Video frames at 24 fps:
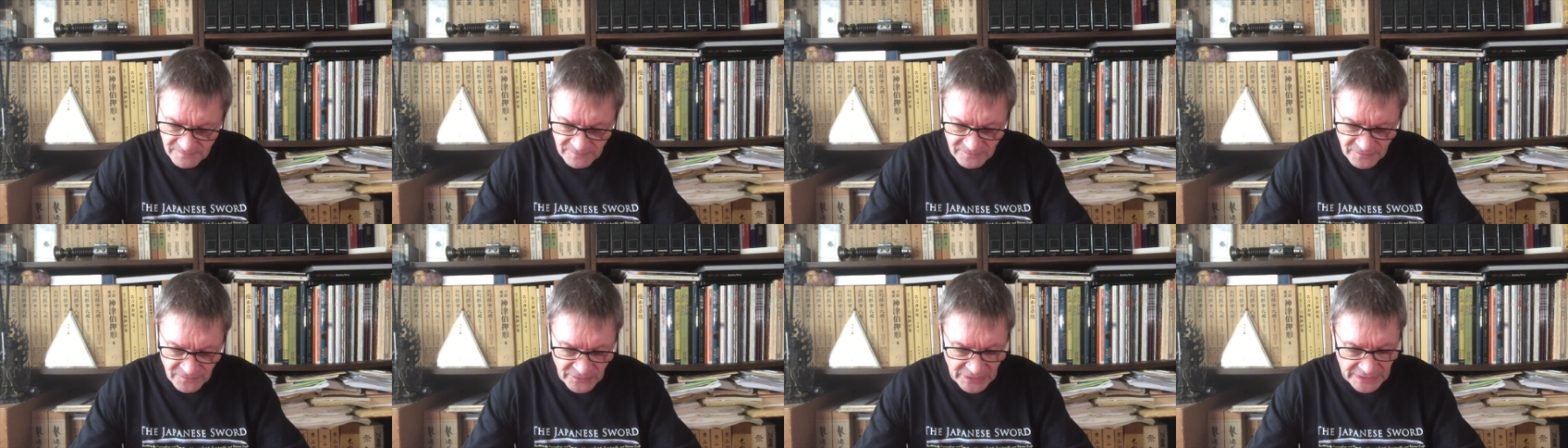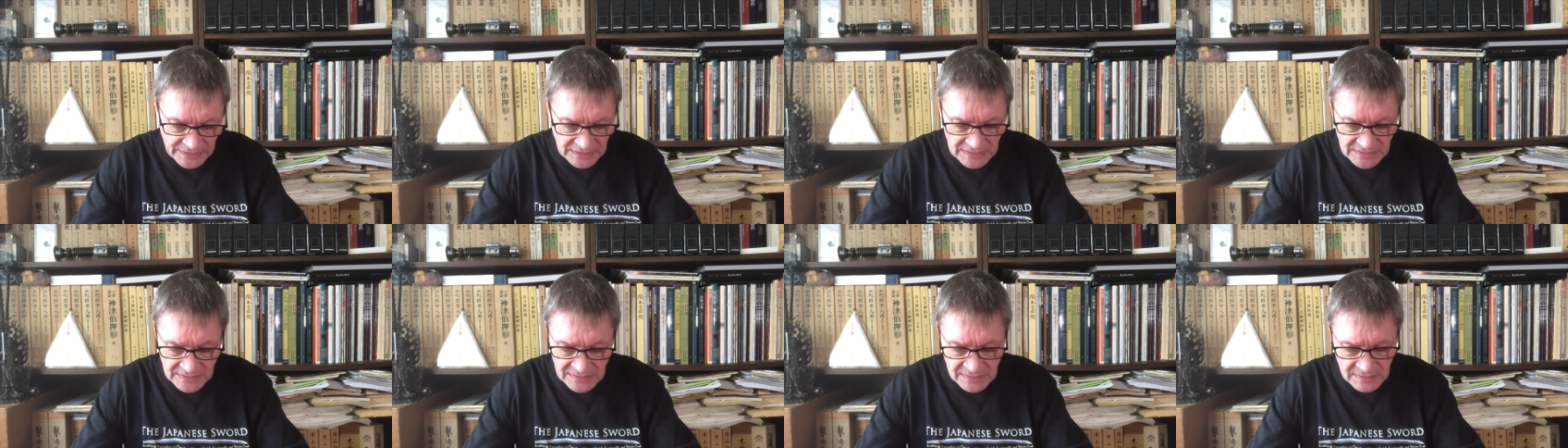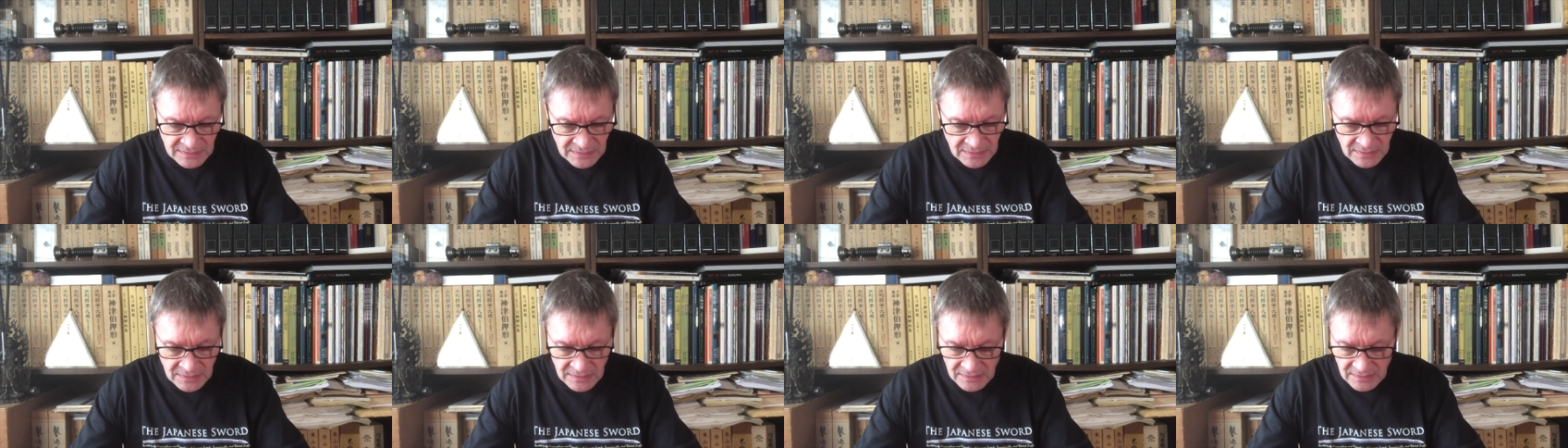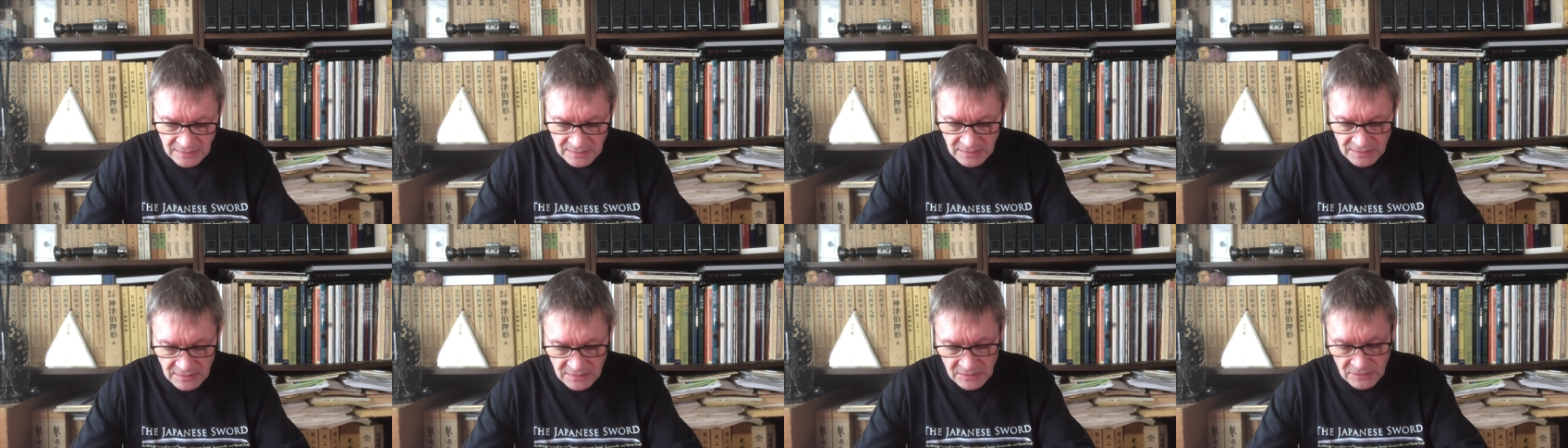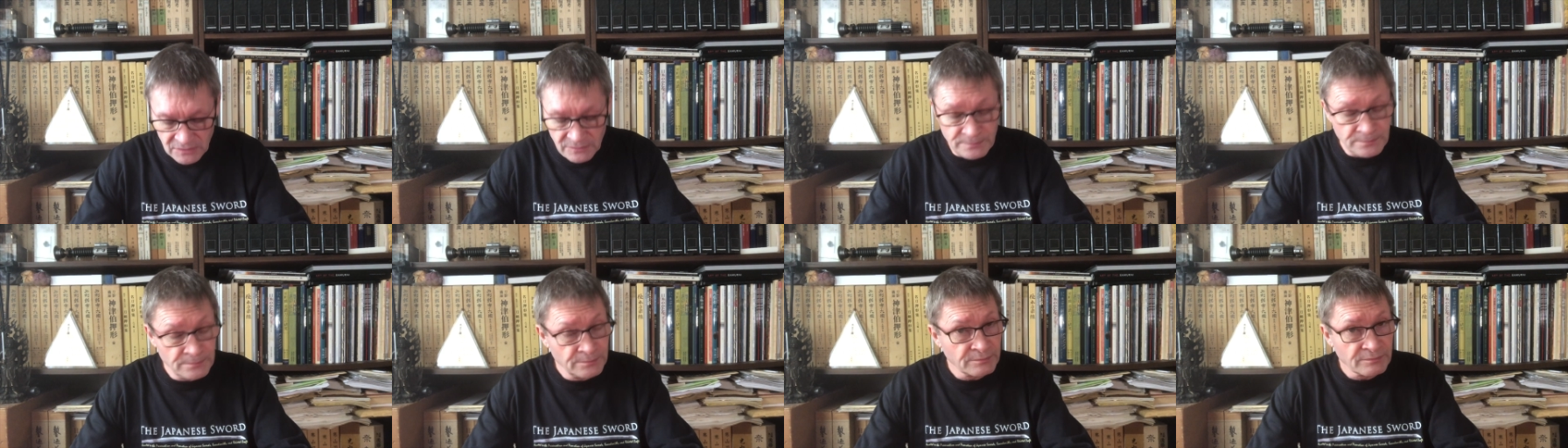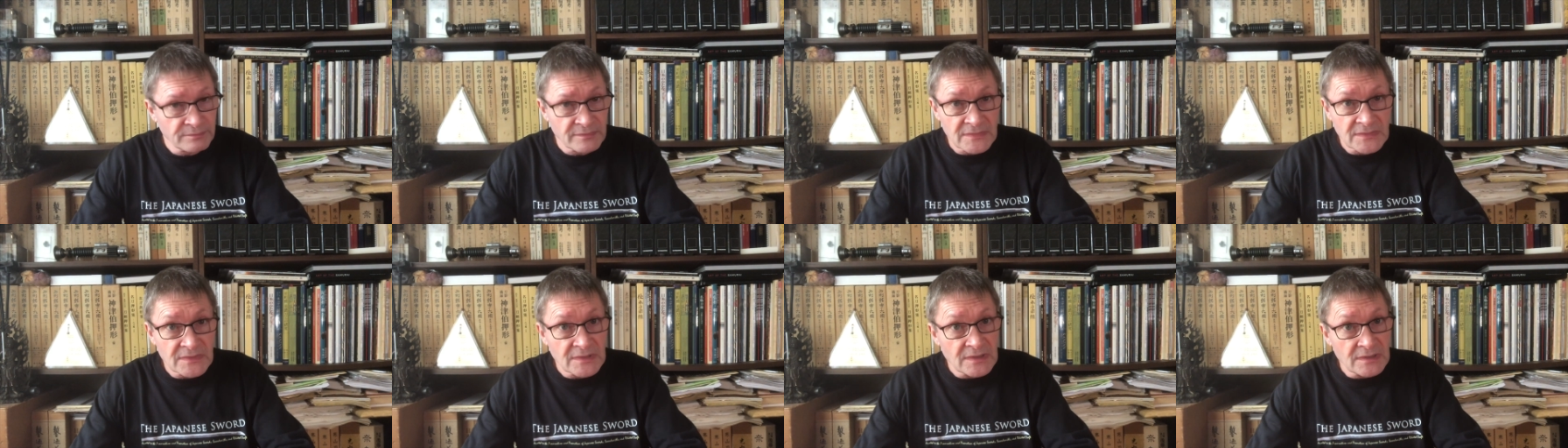friendly. You know,
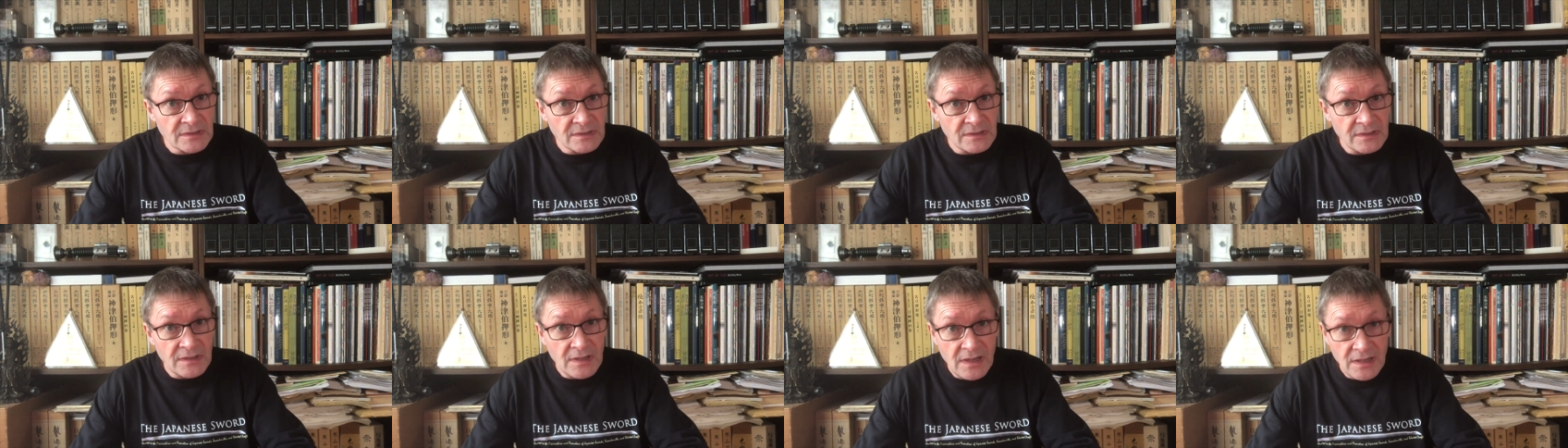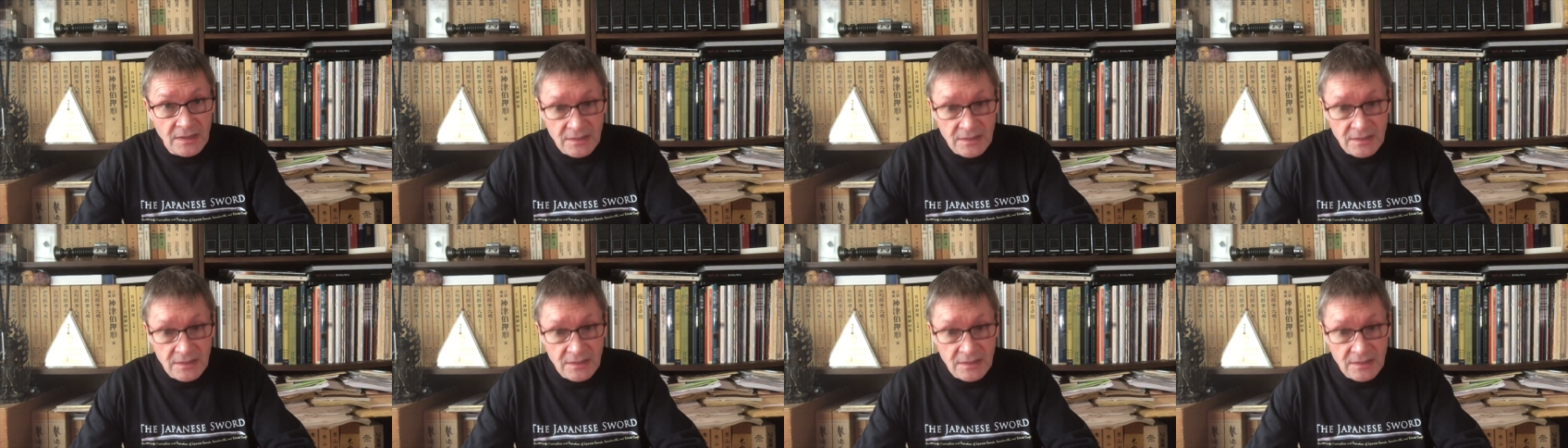I